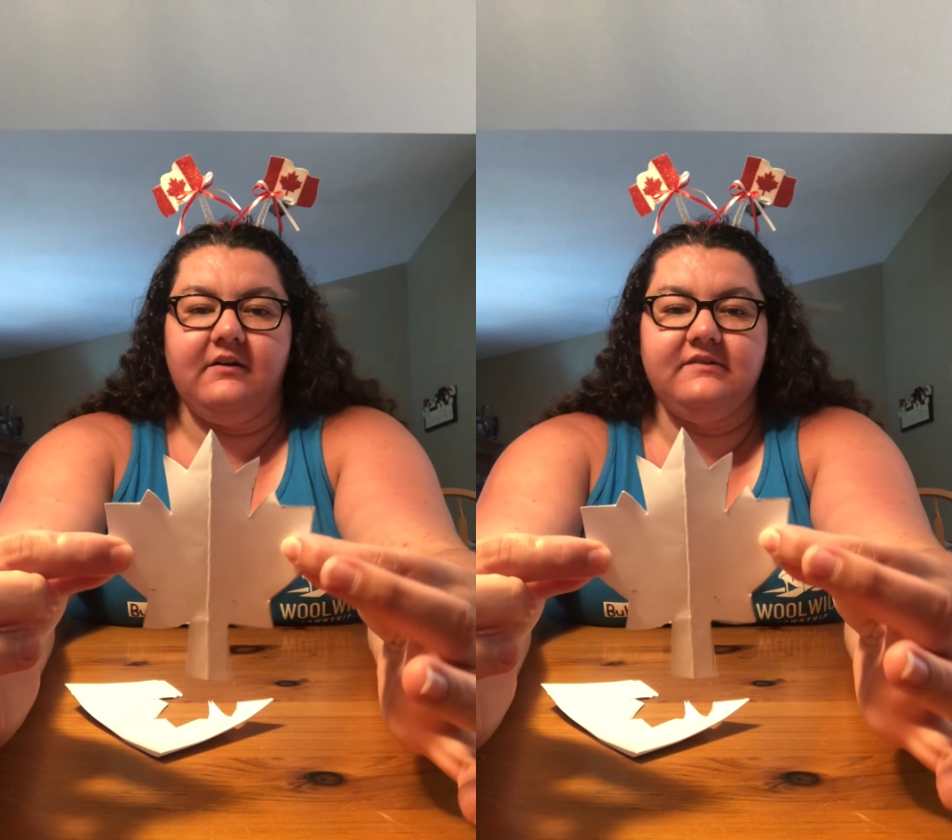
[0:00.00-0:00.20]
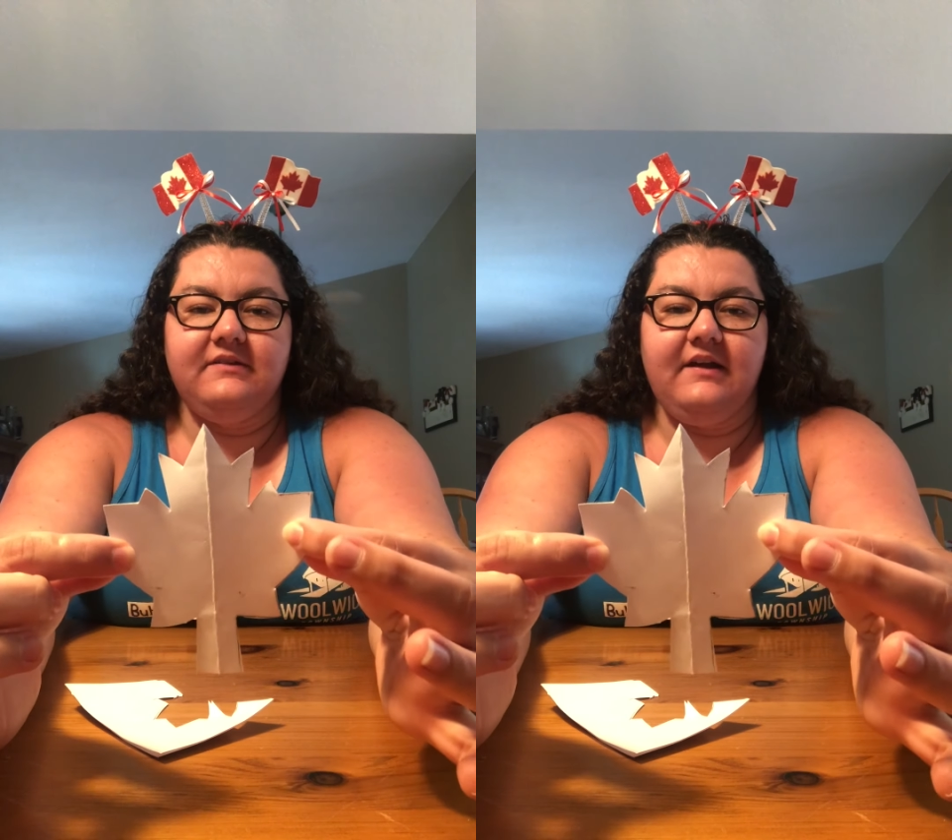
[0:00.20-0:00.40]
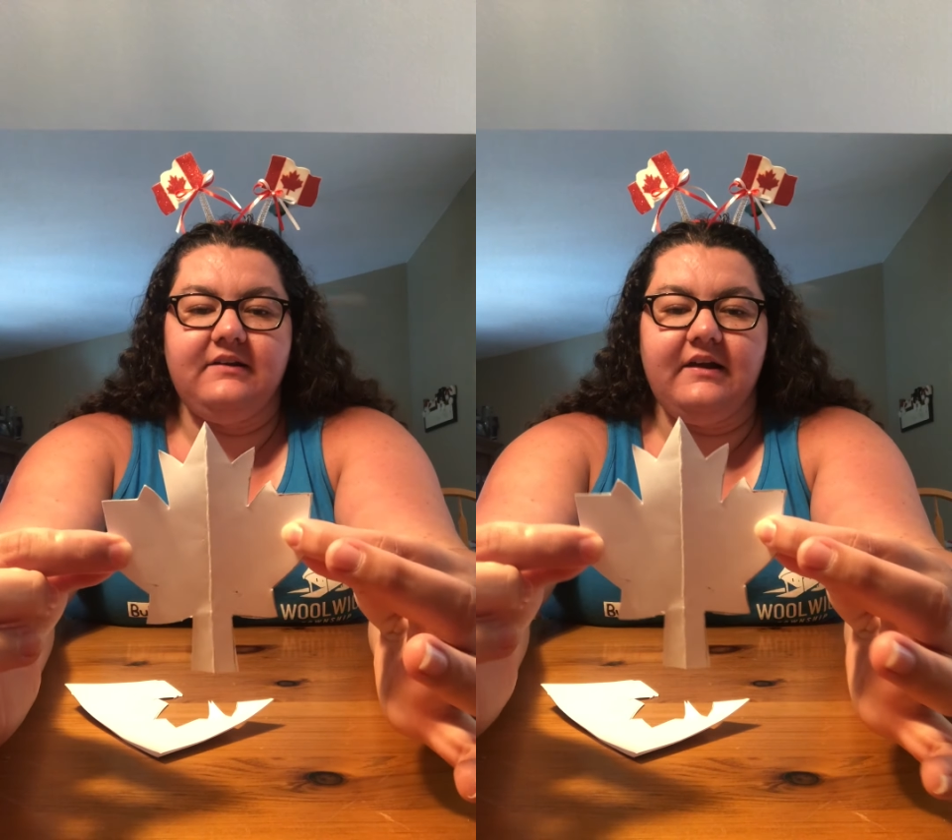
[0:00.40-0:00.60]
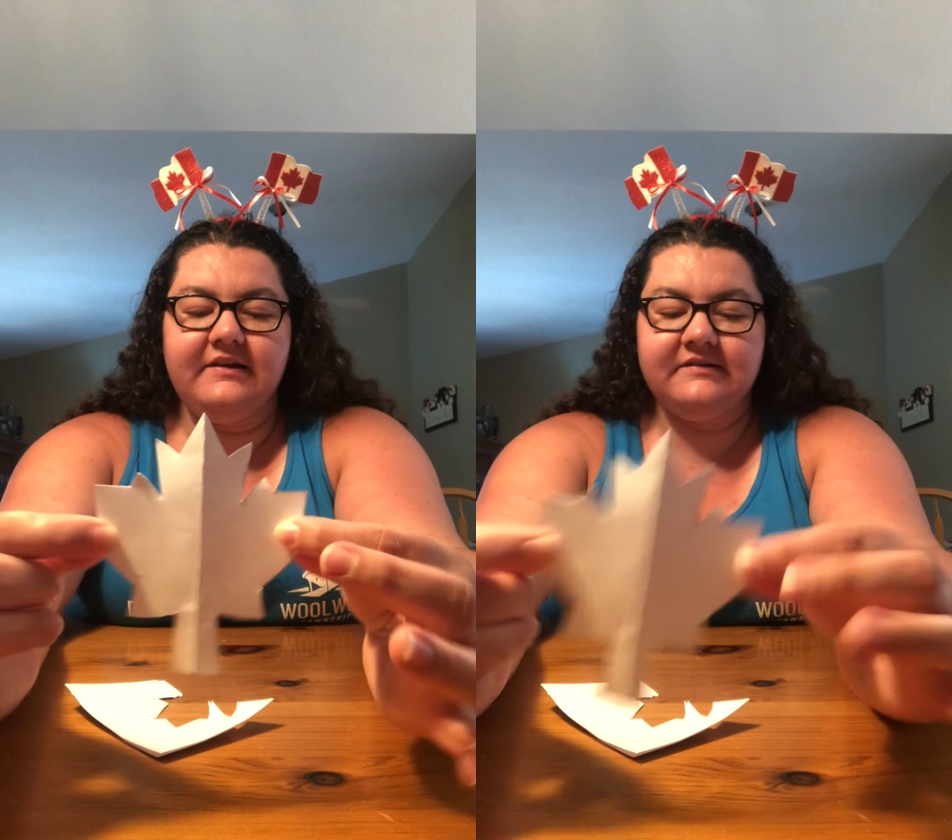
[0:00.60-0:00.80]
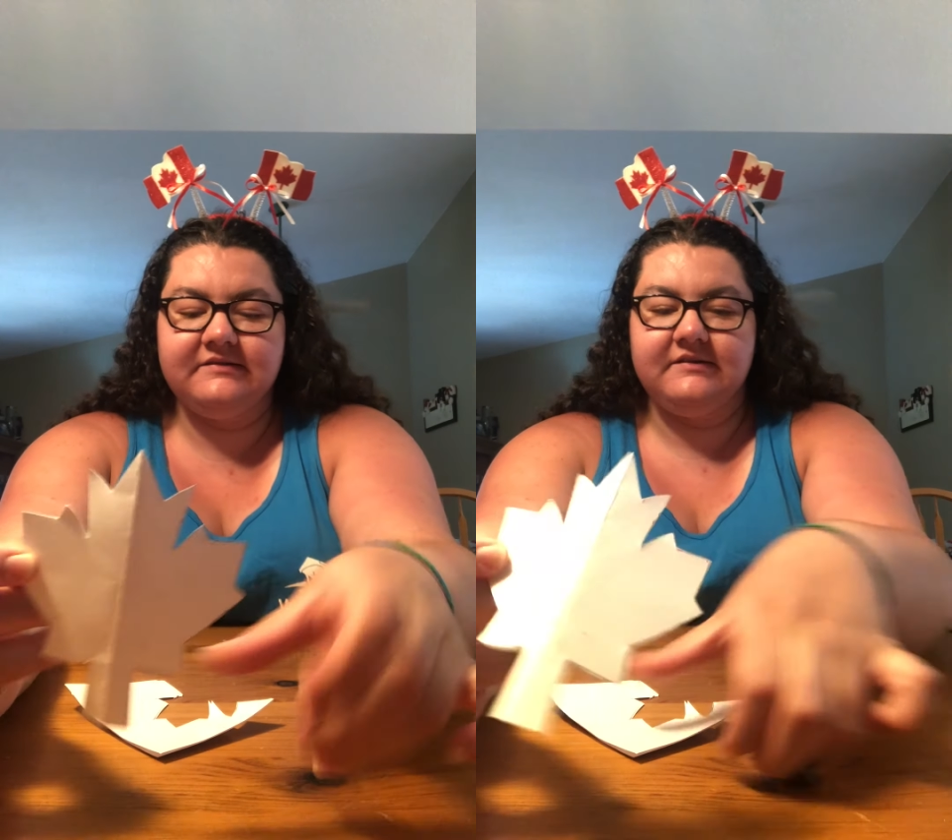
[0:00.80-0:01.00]
Isn't that
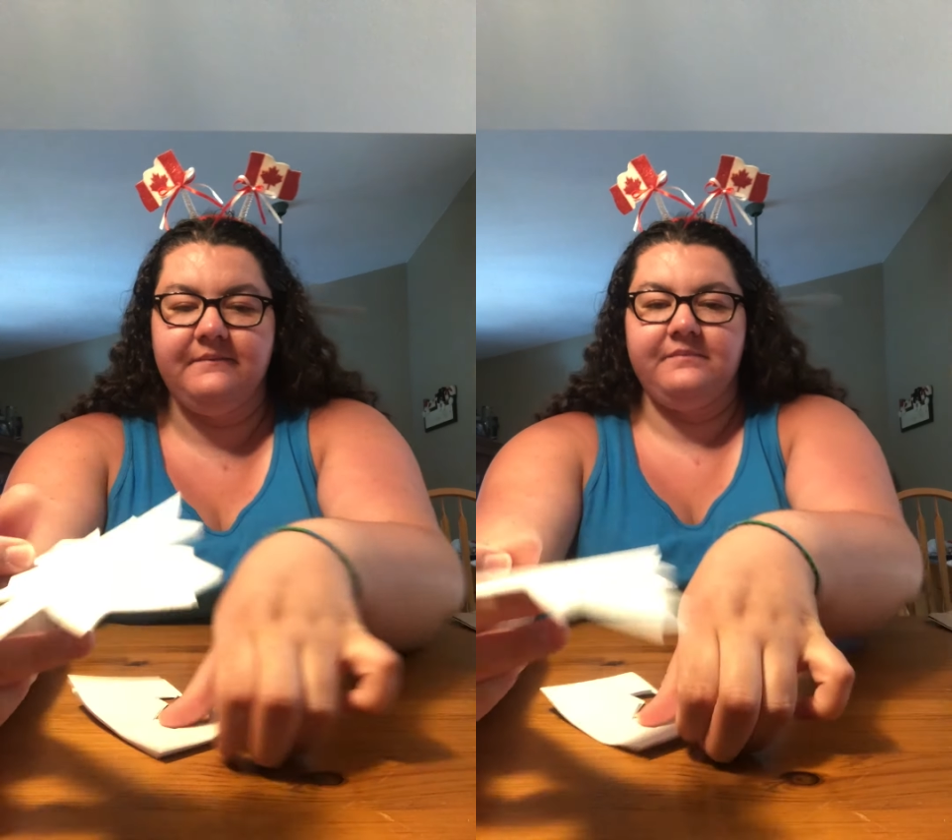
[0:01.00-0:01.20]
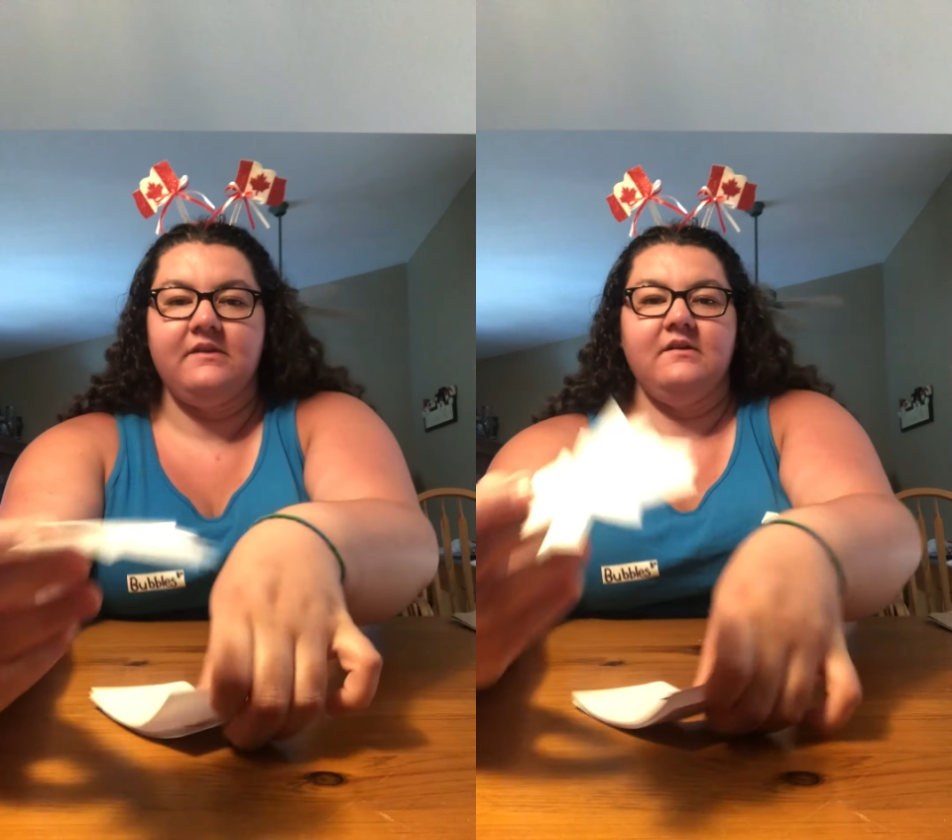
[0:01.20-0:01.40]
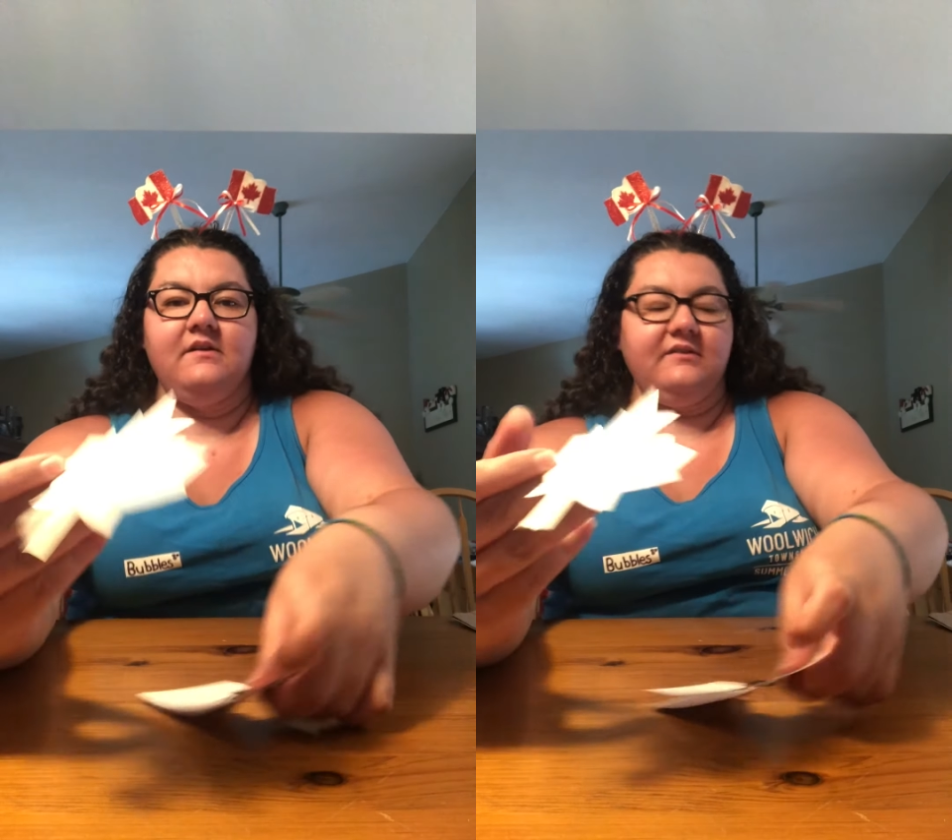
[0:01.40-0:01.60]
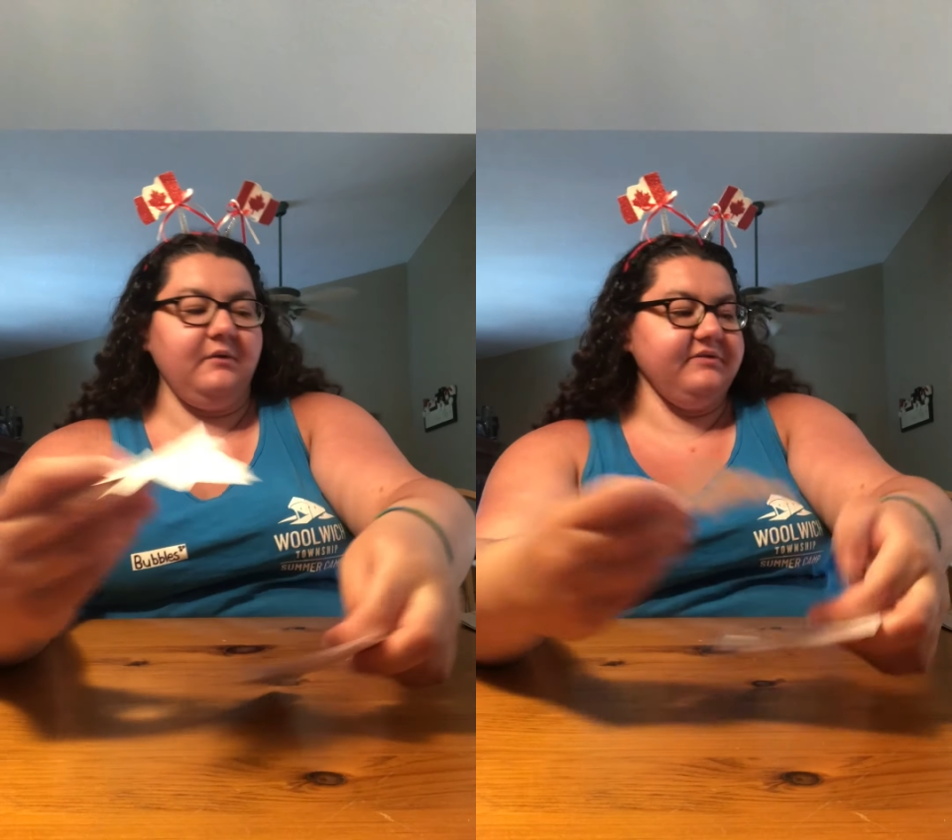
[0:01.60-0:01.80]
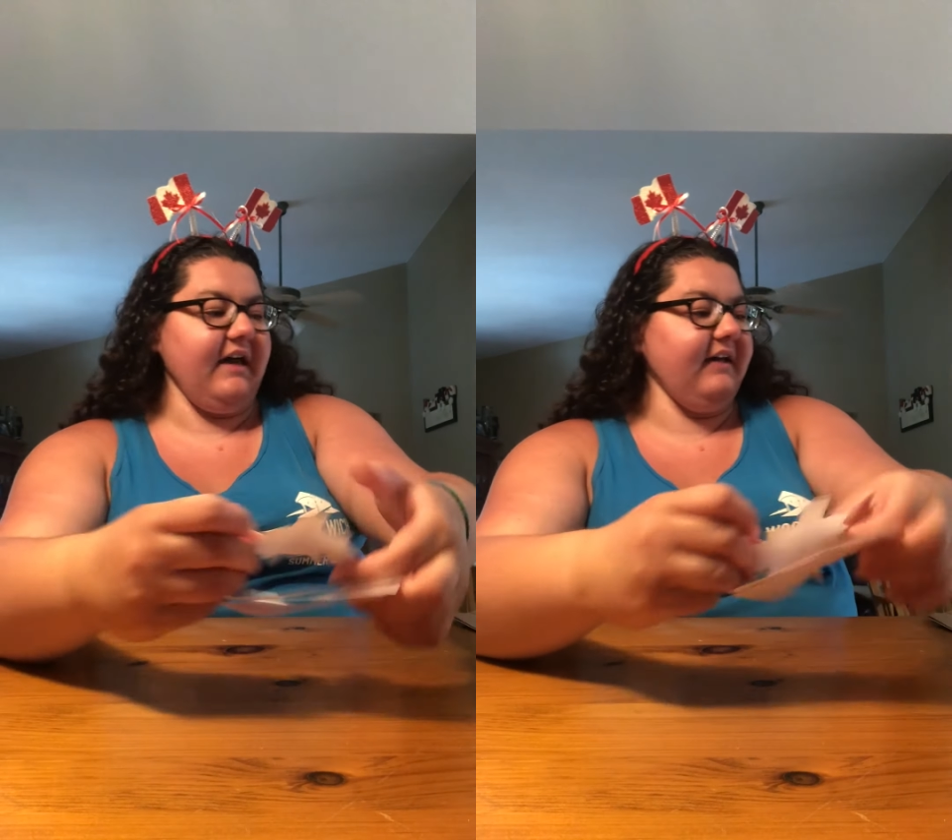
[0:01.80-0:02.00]
nice? So
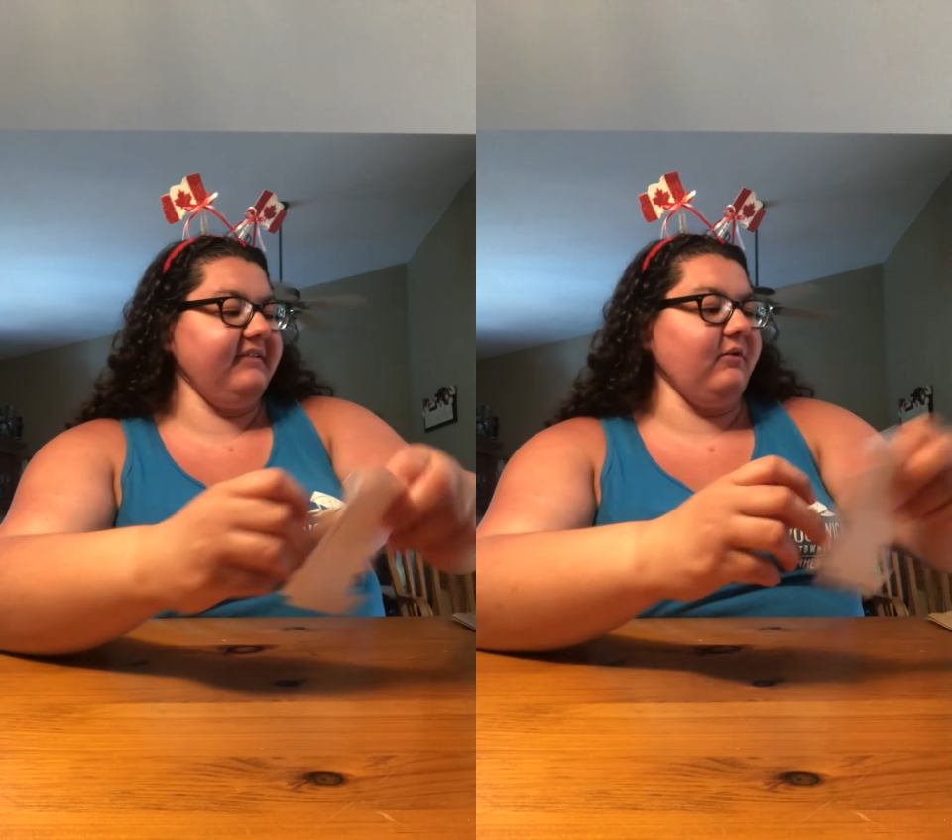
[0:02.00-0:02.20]
with that,